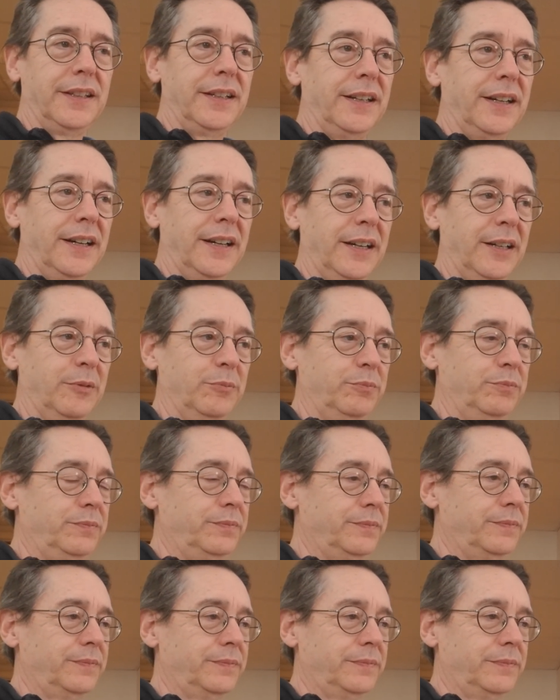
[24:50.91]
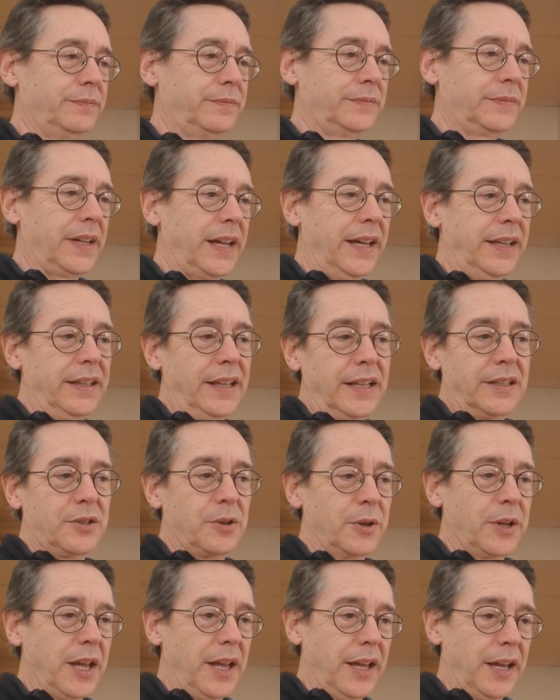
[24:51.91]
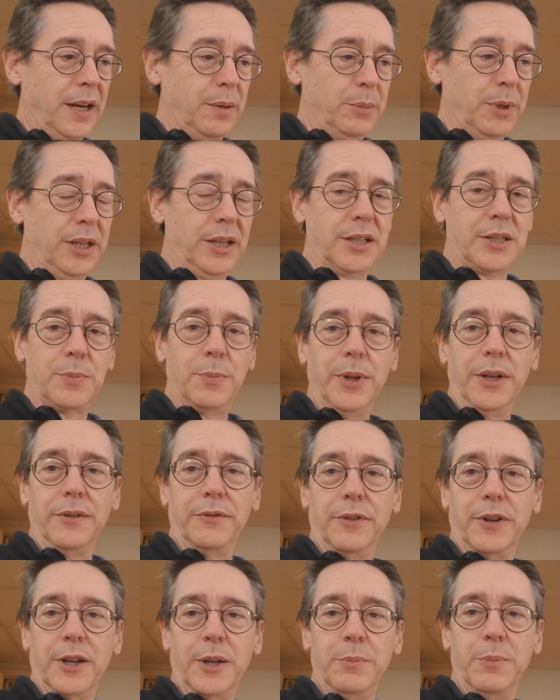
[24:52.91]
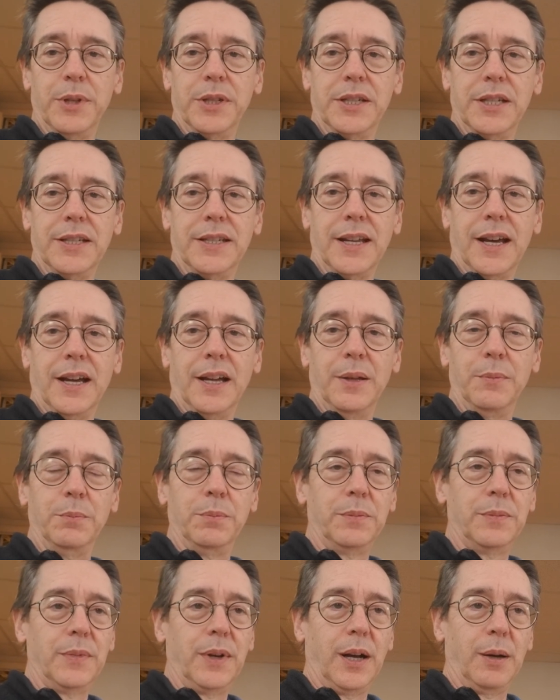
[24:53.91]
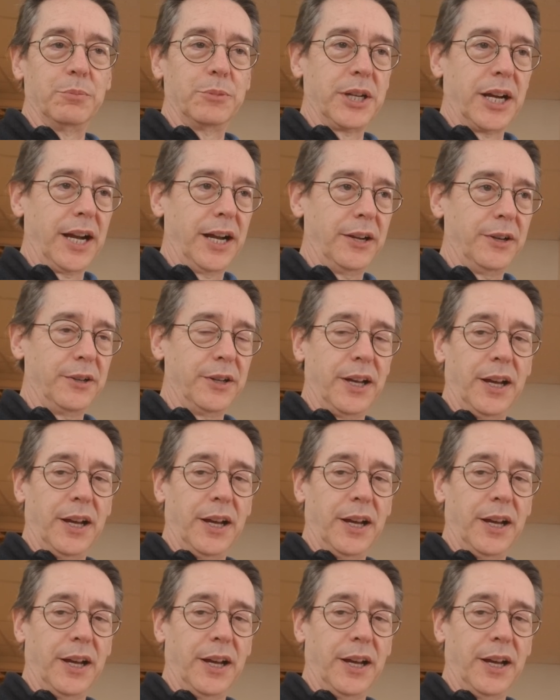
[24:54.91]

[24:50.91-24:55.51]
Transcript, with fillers: Um, and that's okay. I mean, it's been a very busy time I'm tired.